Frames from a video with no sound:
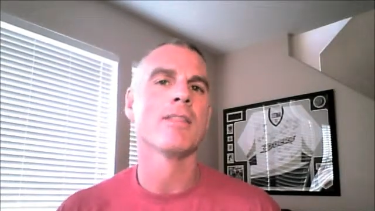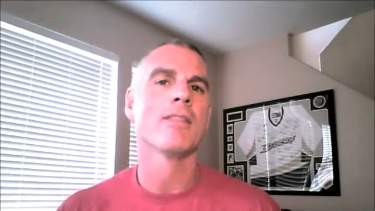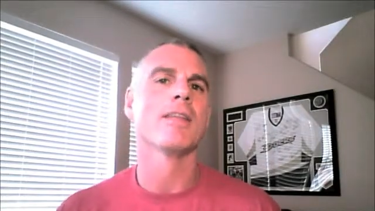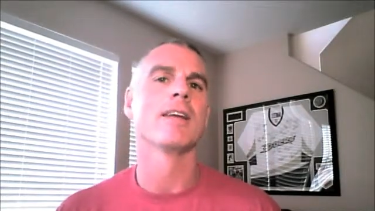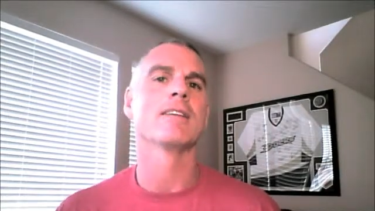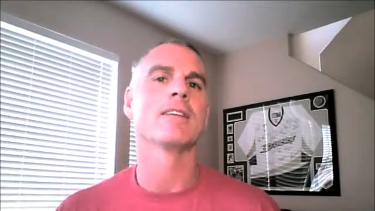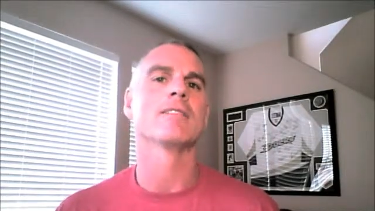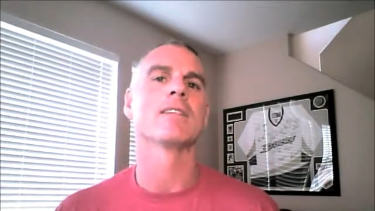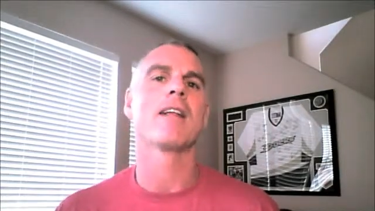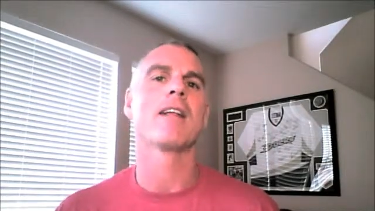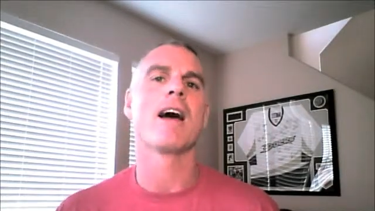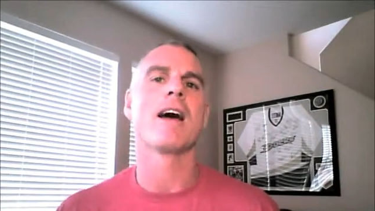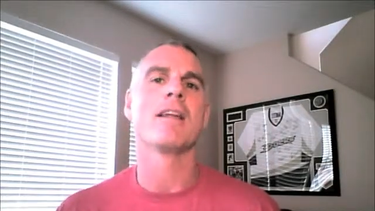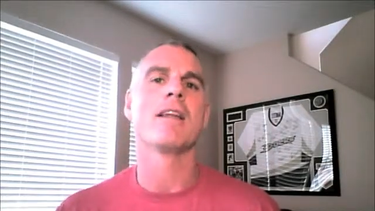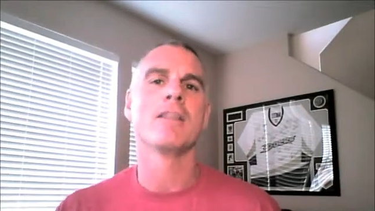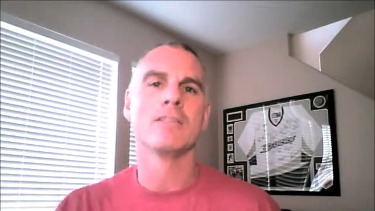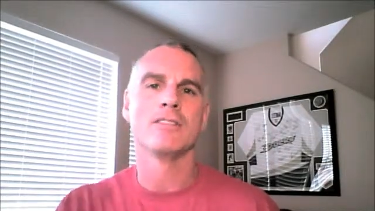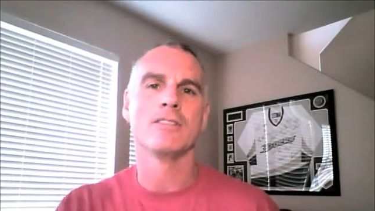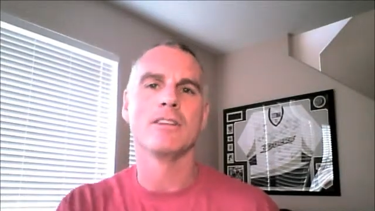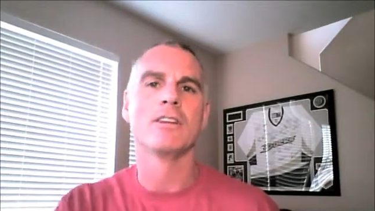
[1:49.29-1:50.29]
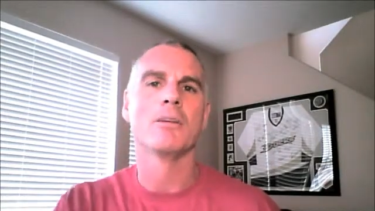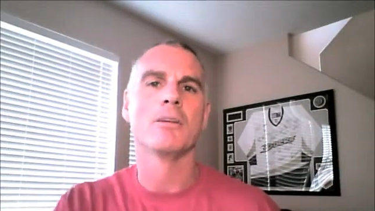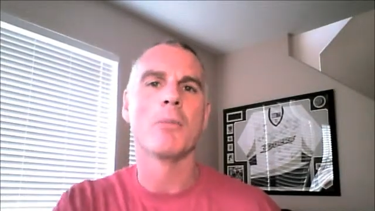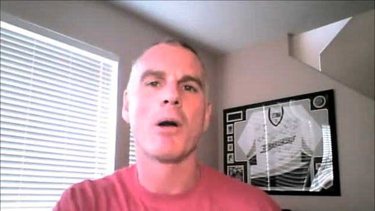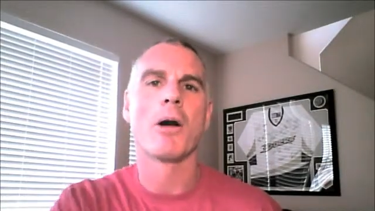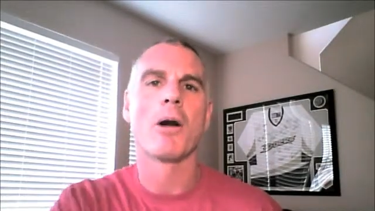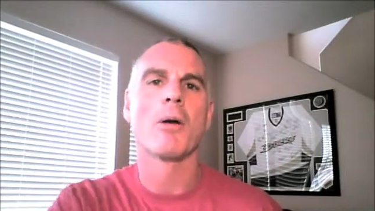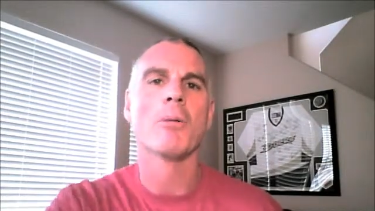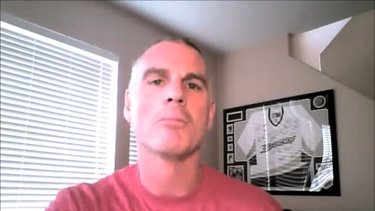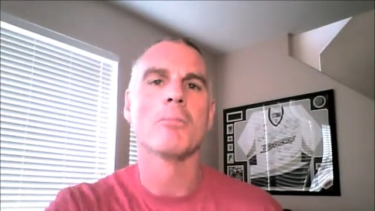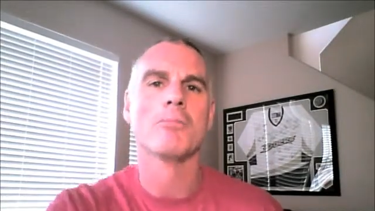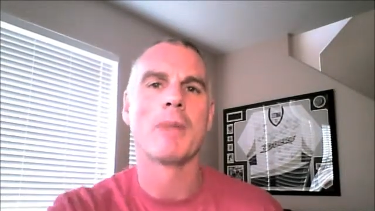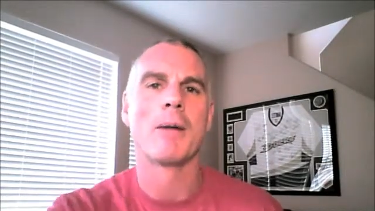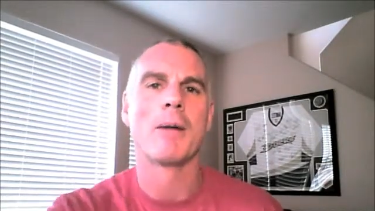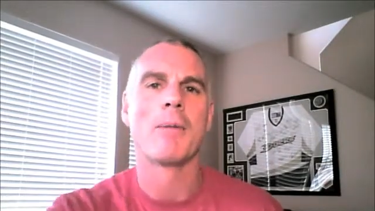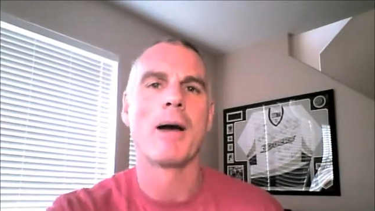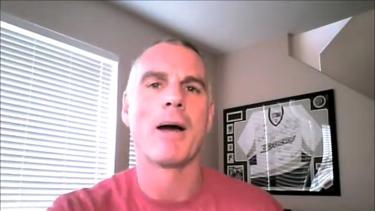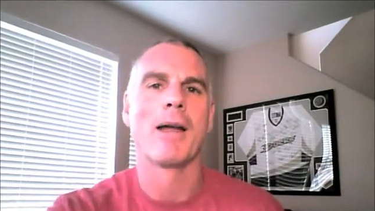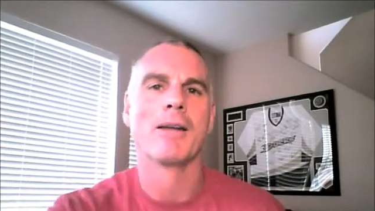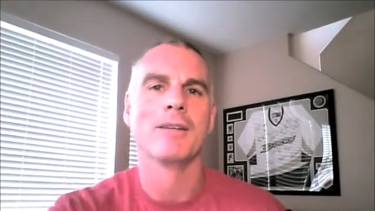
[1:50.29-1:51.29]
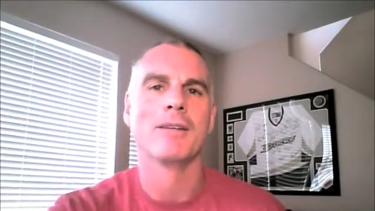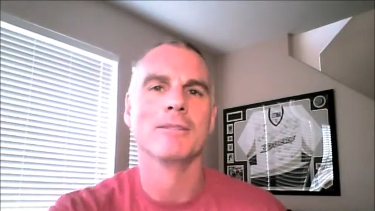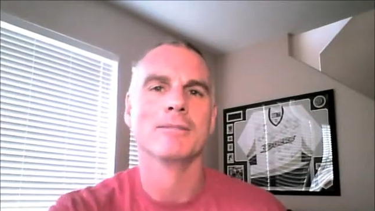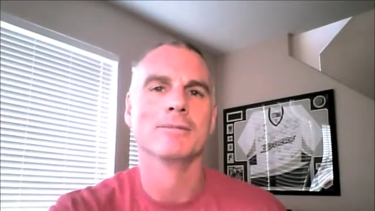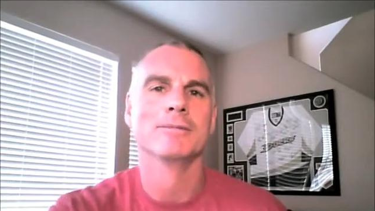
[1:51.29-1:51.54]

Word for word: Thanks a lot. See you tomorrow. Bye bye.